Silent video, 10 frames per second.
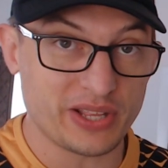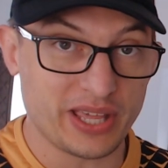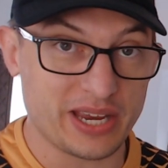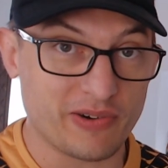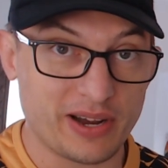
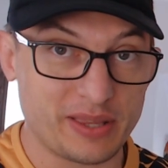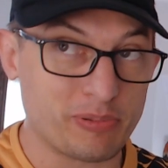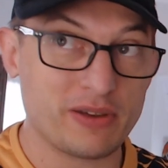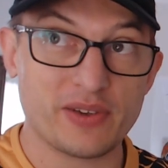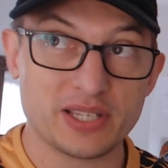league, right? The
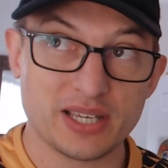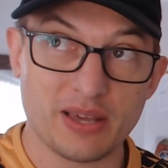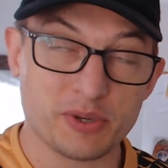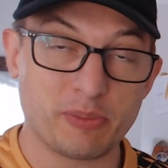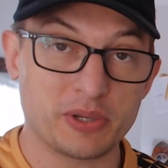previous year they
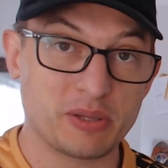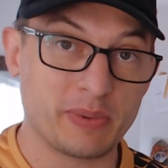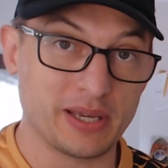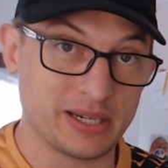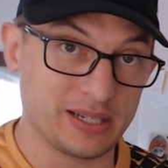were supposed to
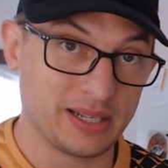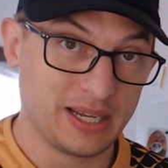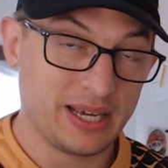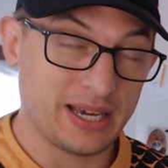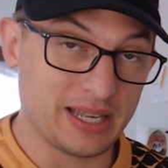be in, and
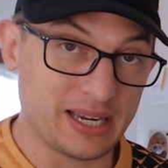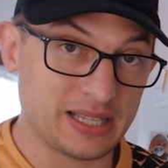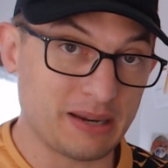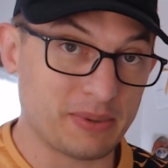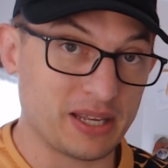it
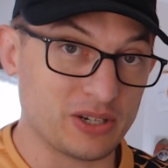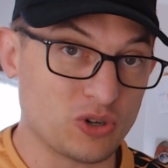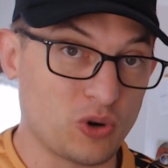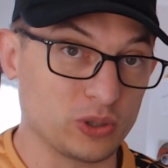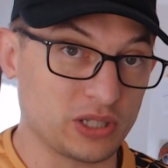ended up getting
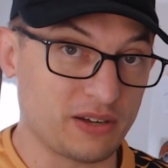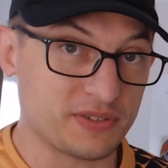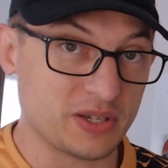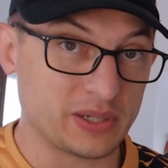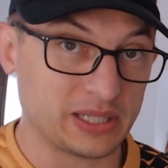called off.
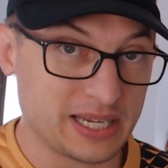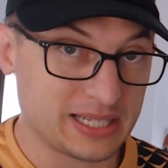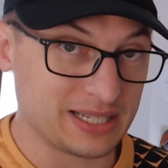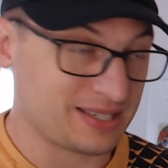So at least it's